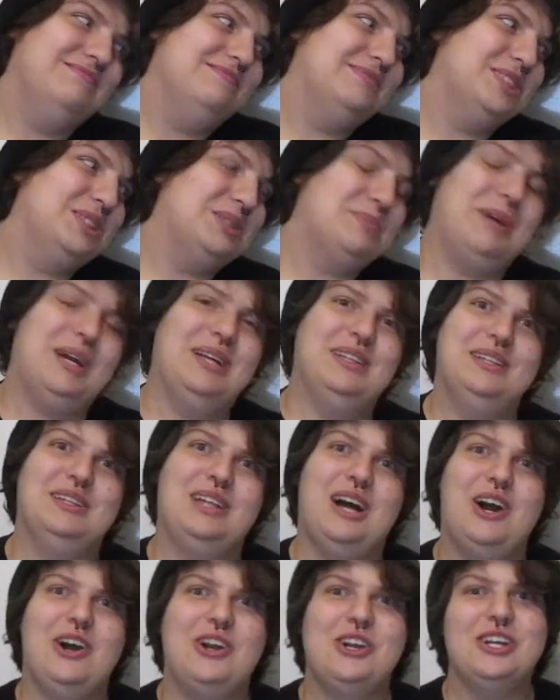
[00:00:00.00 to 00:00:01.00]
It's apparently a
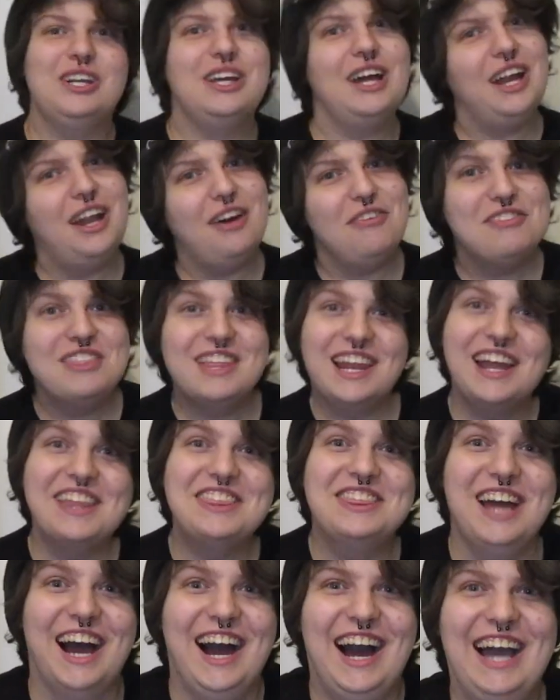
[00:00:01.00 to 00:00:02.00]
lot harder to cut off than I
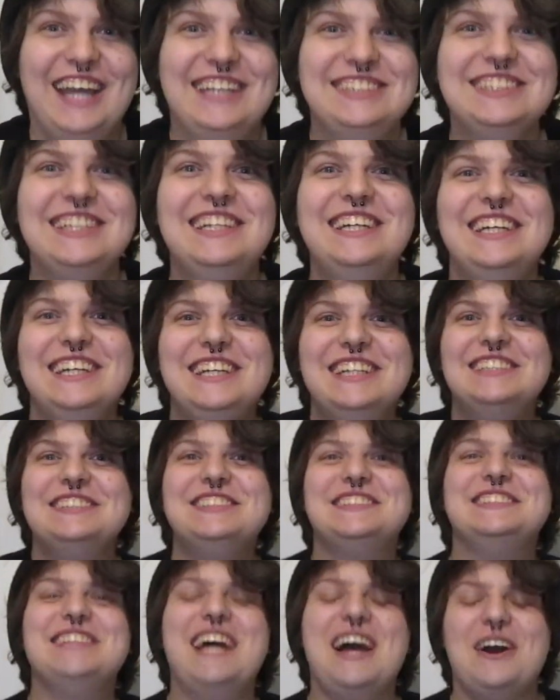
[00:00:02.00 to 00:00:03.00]
thought.
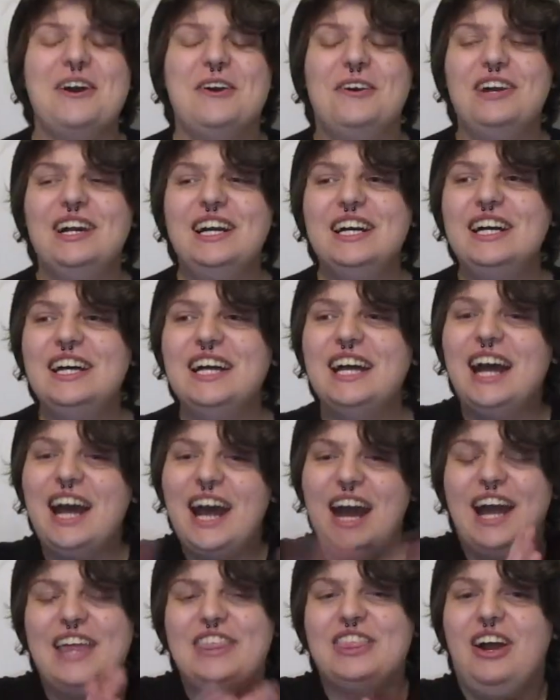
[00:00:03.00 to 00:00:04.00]
So,
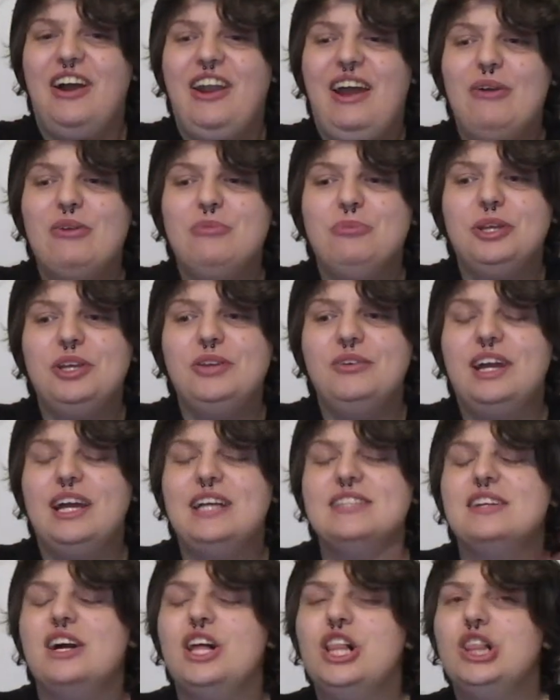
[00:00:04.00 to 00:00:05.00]
I thought I would bring you
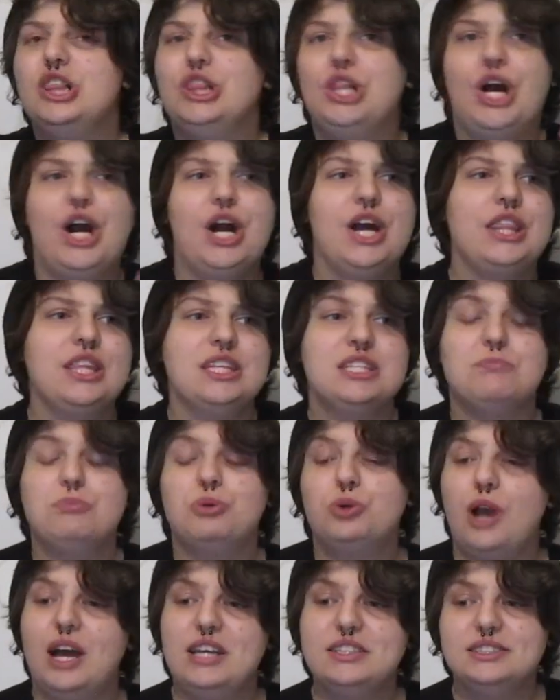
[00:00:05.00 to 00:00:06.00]
guys along this
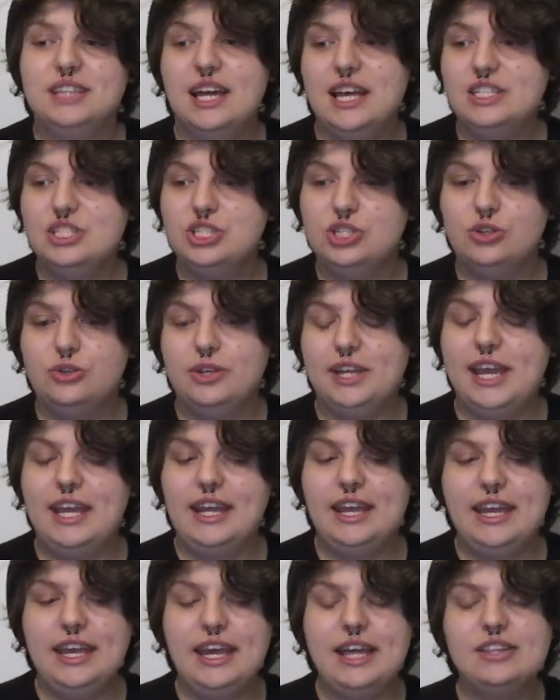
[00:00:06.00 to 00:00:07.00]
process to
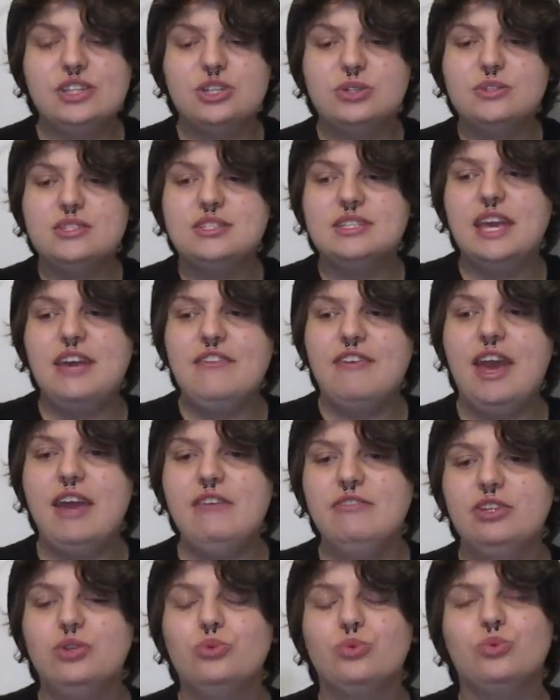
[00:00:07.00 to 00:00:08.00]
creating a little safe
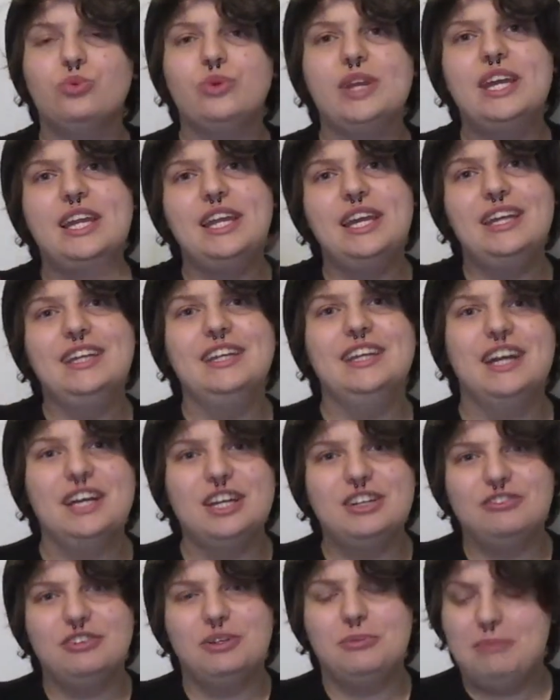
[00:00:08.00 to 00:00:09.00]
haven reading
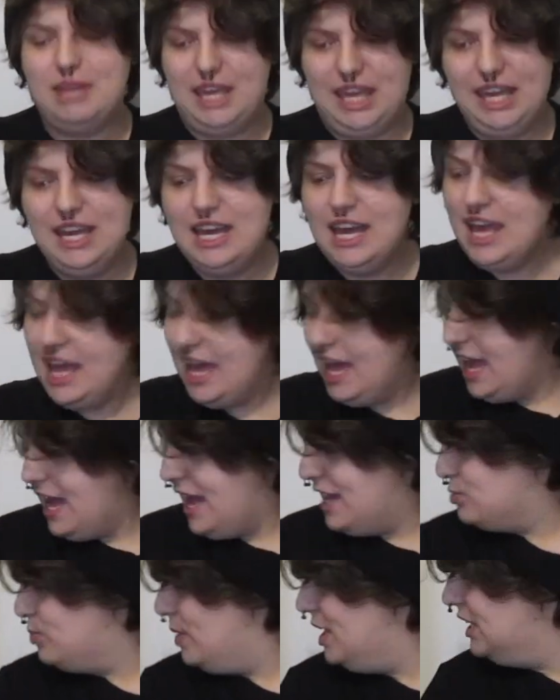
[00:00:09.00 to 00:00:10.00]
nook for me,
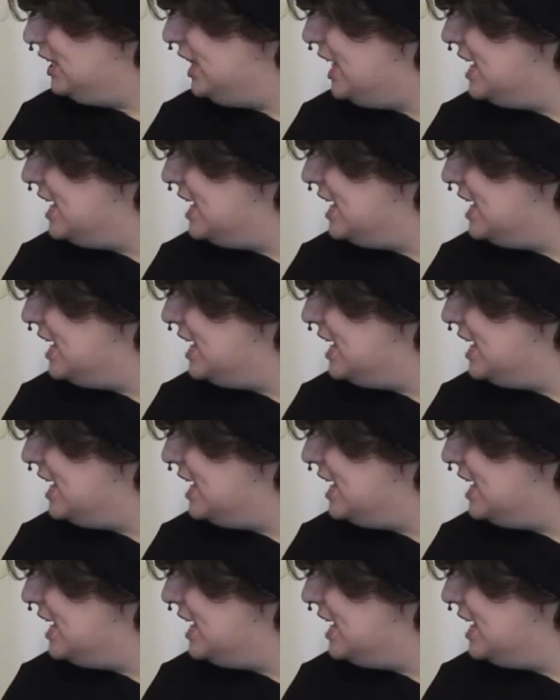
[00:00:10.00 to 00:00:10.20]
as well